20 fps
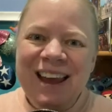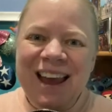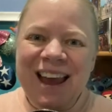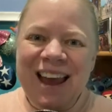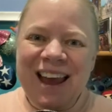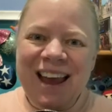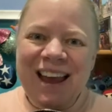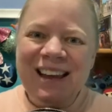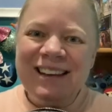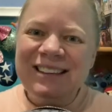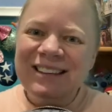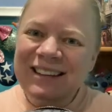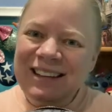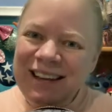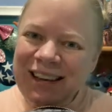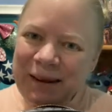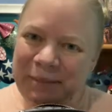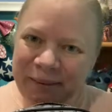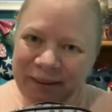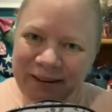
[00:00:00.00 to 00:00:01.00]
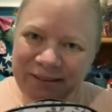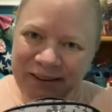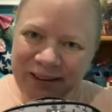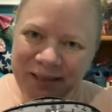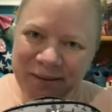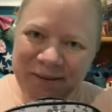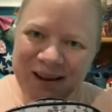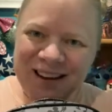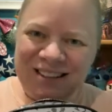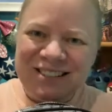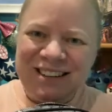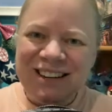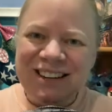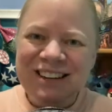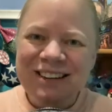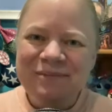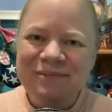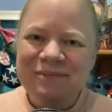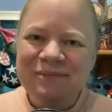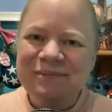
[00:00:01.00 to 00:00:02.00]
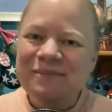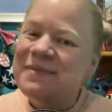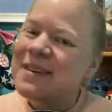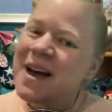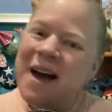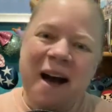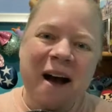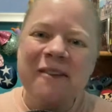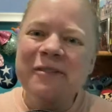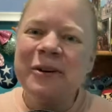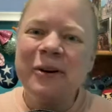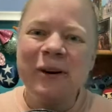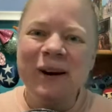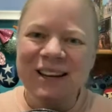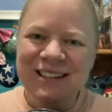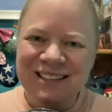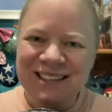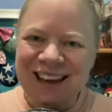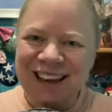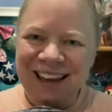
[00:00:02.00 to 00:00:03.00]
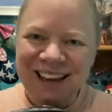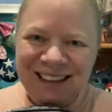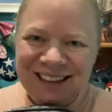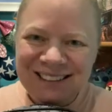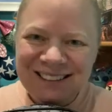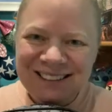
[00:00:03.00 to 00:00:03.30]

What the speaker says: And keep living the magic. Have a great day.